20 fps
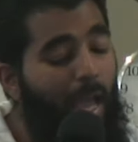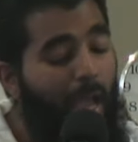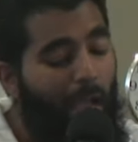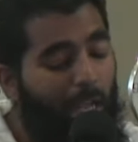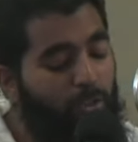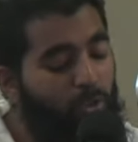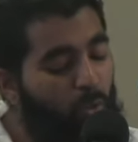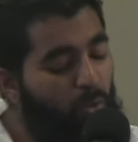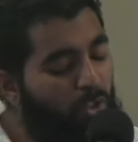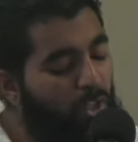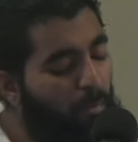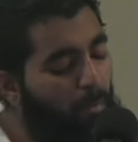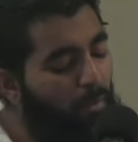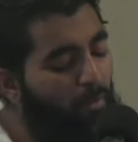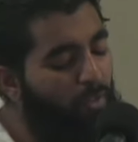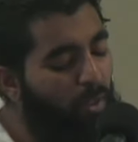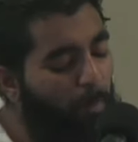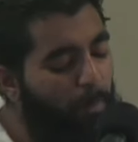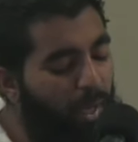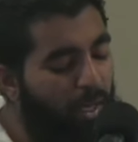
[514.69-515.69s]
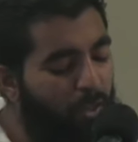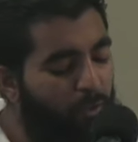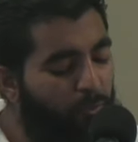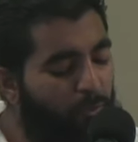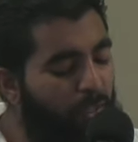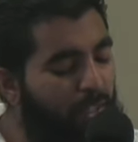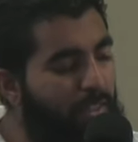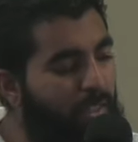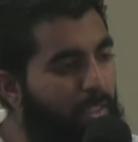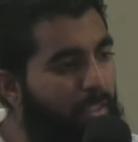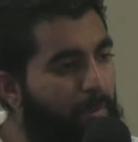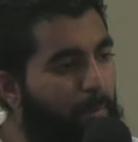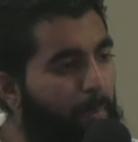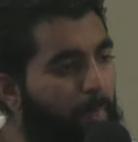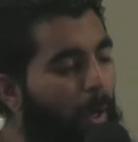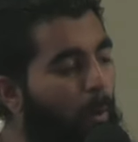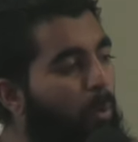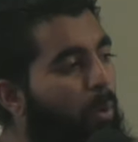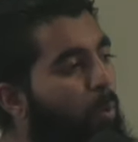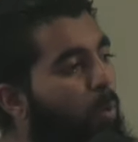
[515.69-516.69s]
And so, some of the benefits
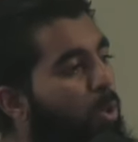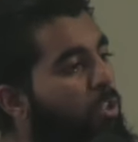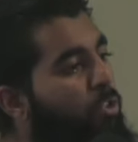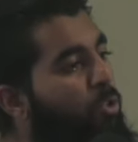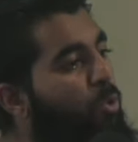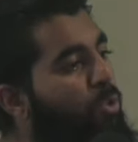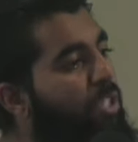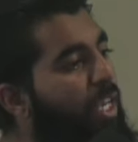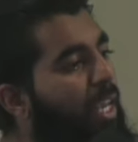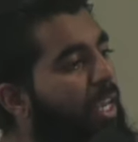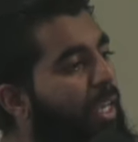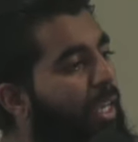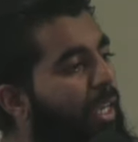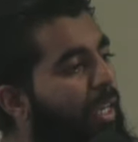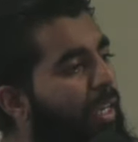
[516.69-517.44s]
that we want to take